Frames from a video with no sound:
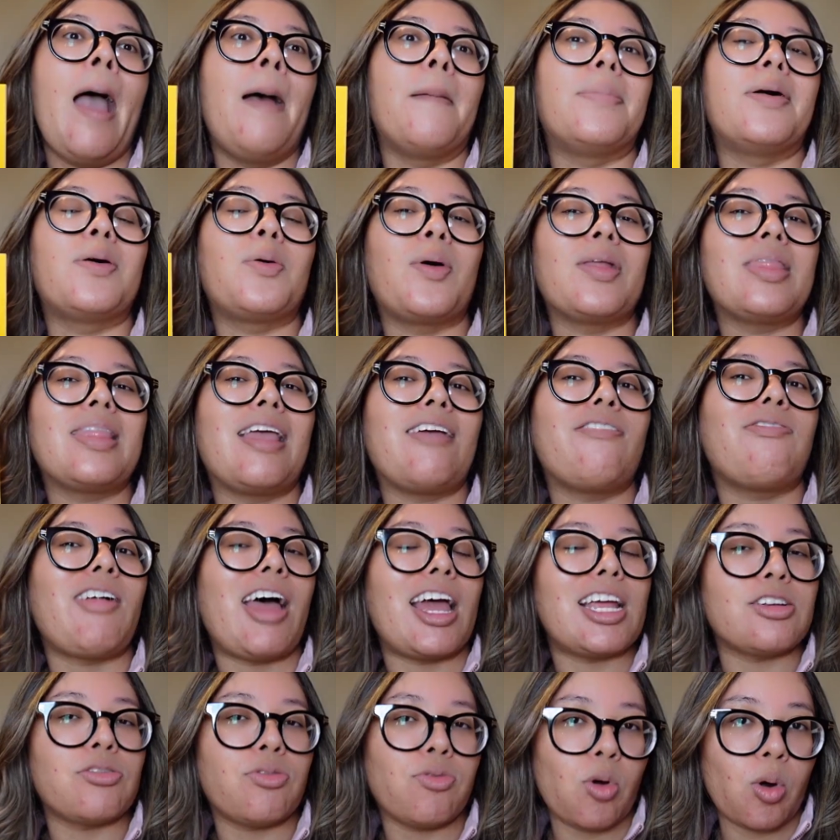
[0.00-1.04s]
But when they
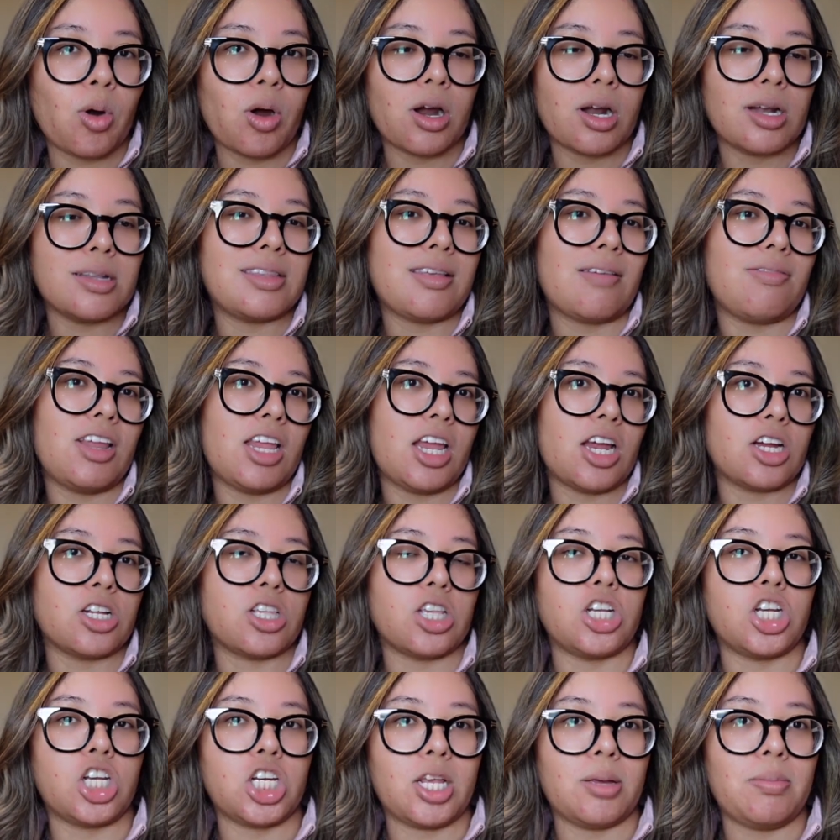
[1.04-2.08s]
flash forward 7 years
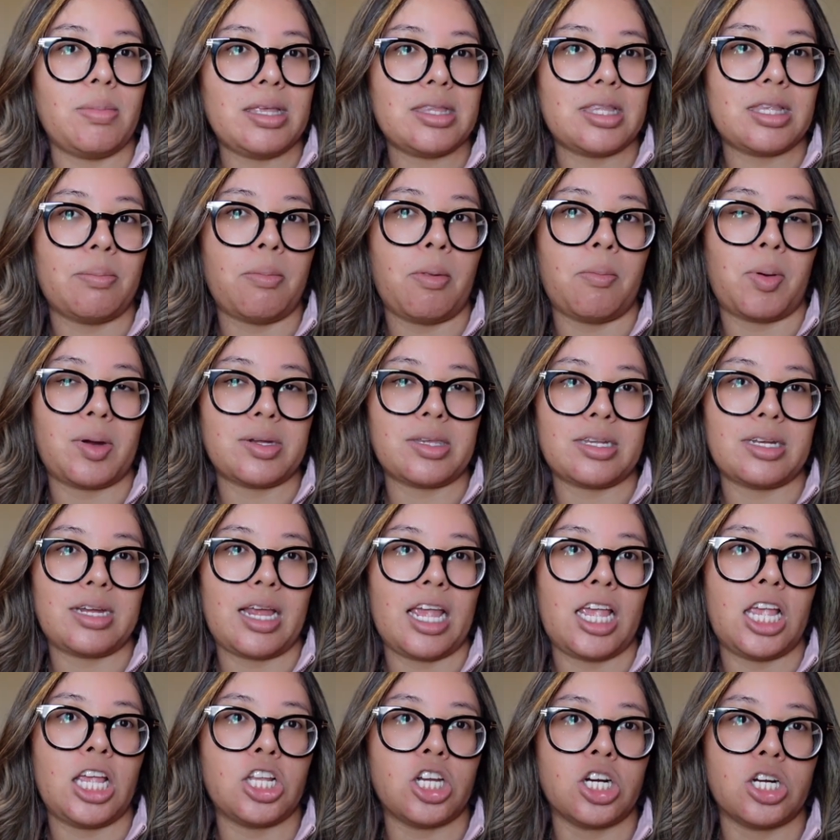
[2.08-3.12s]
and she meets him in present
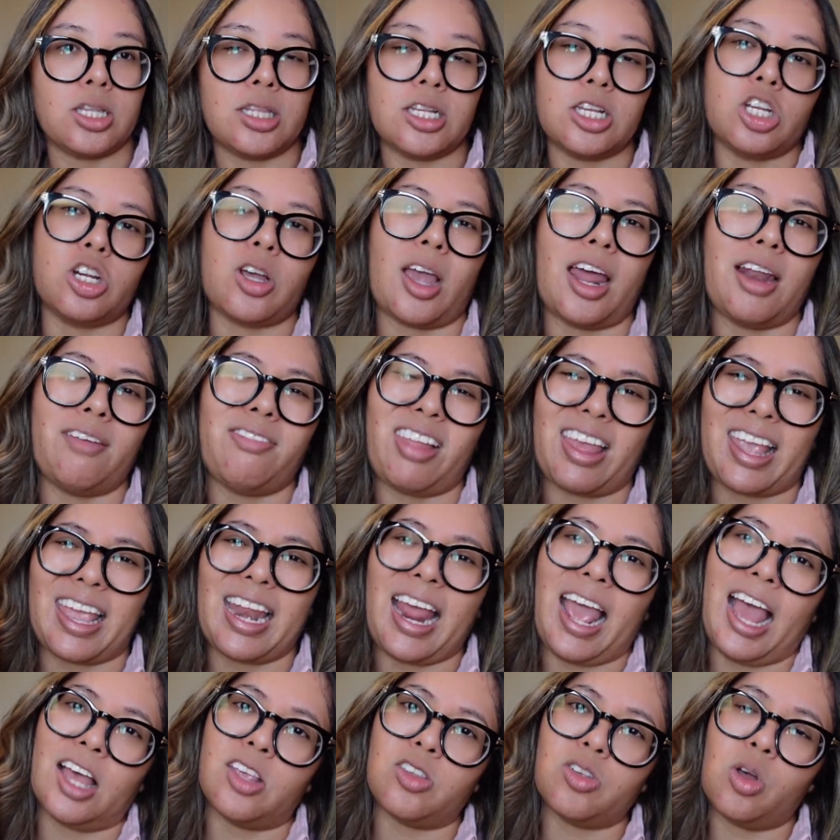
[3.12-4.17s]
day, he turns into kind of like an
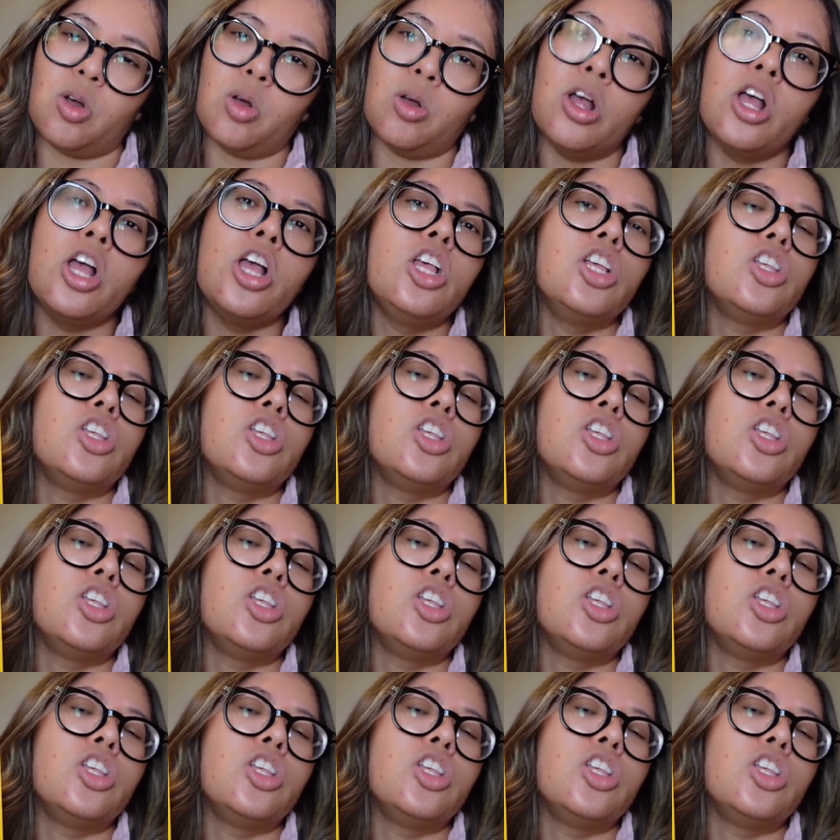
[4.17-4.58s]
asshole.